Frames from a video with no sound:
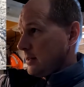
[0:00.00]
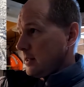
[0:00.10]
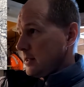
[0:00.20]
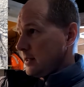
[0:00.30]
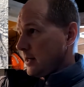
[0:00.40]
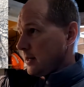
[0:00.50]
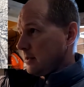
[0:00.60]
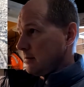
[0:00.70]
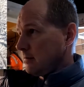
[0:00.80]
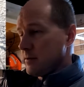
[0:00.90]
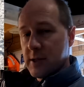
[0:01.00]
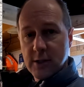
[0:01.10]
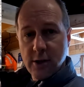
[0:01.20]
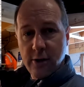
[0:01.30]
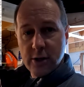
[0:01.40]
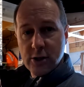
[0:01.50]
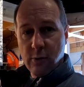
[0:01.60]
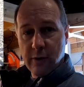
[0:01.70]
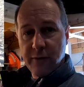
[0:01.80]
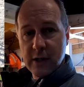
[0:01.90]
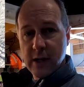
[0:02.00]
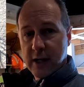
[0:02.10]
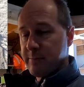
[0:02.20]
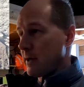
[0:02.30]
the 600-ish square feet of deck